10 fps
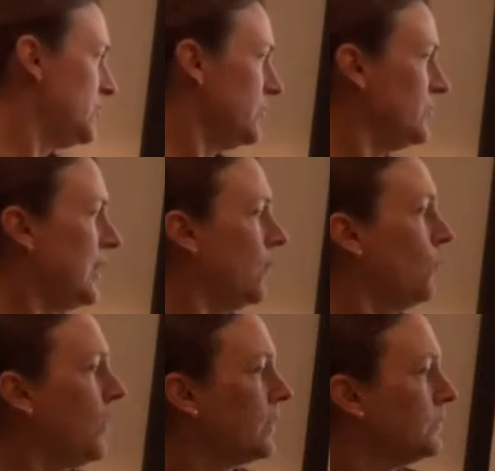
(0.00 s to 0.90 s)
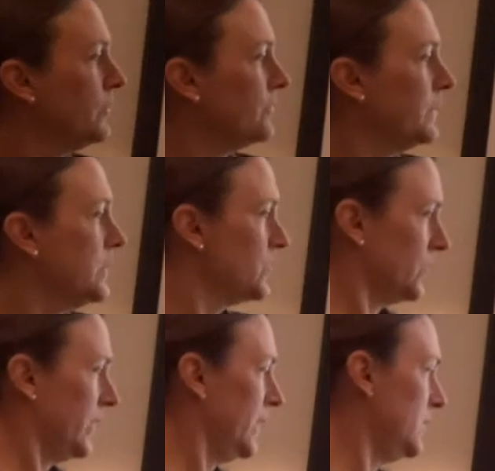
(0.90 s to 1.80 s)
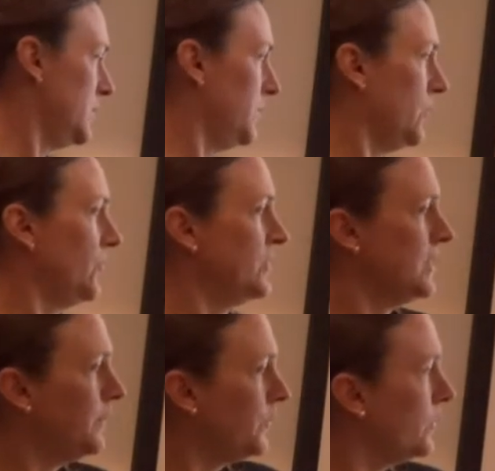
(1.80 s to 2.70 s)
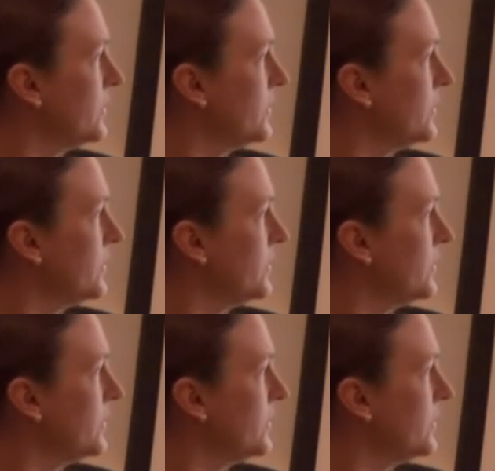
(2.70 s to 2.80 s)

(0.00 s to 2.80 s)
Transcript: shows how water movement is related to both temporal and